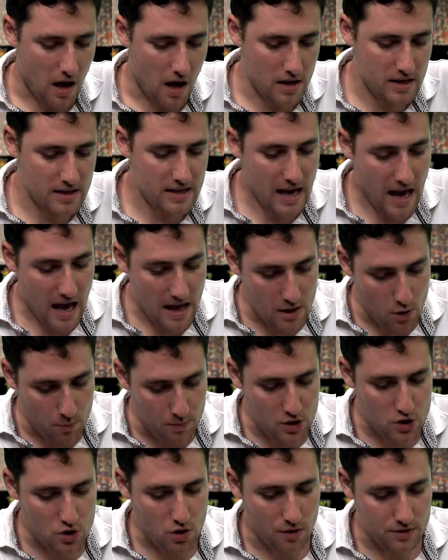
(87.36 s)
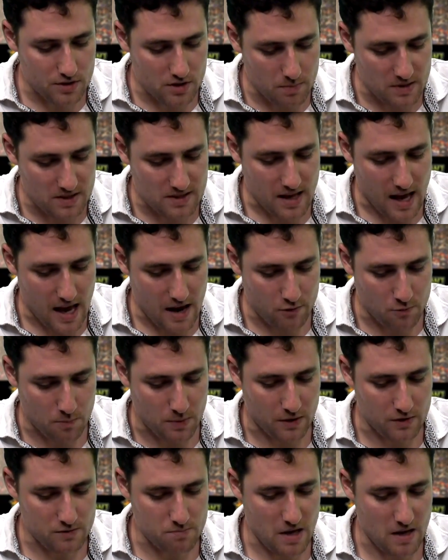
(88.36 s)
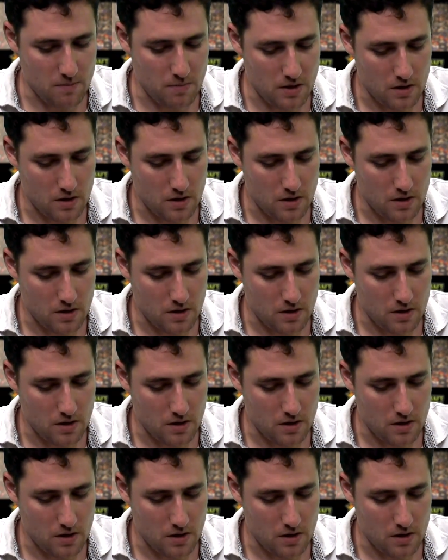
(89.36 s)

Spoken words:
yeah, there'll be shots to be saved because maybe,